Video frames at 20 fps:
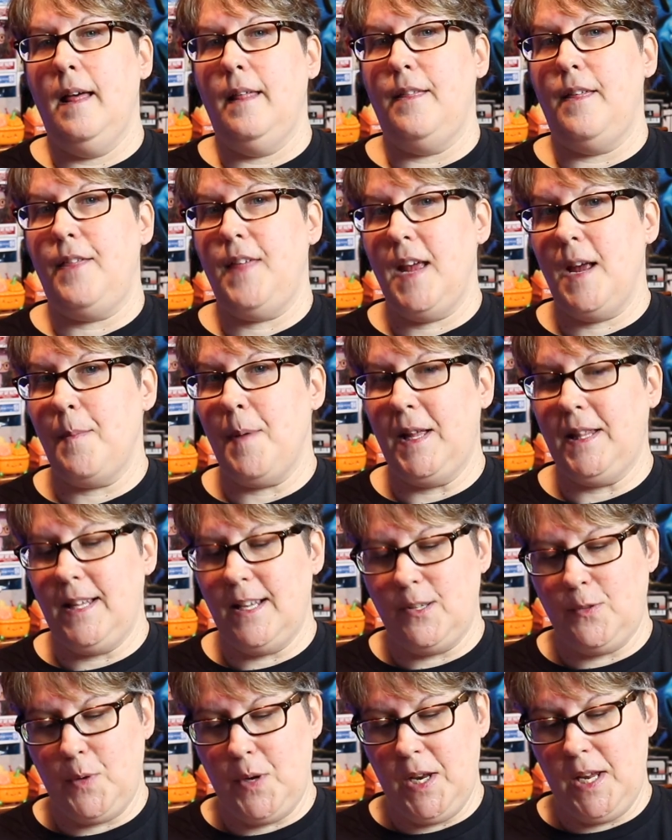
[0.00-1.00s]
The thing about
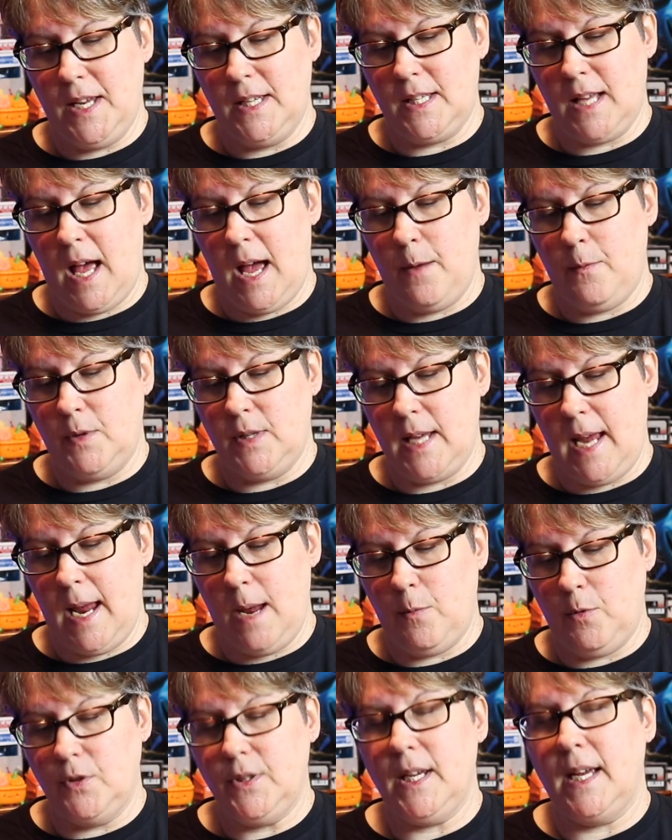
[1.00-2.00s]
this one is I was
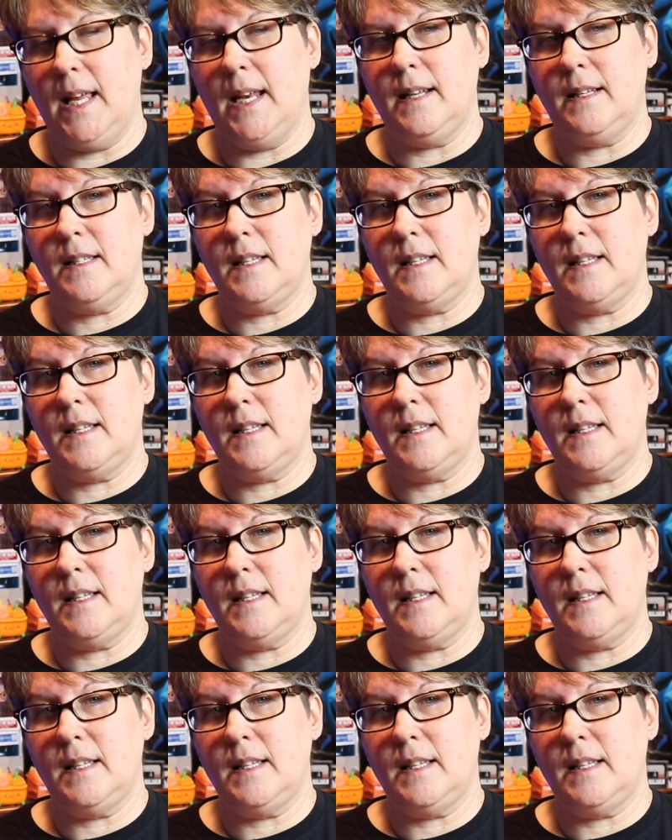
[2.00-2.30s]
able to get it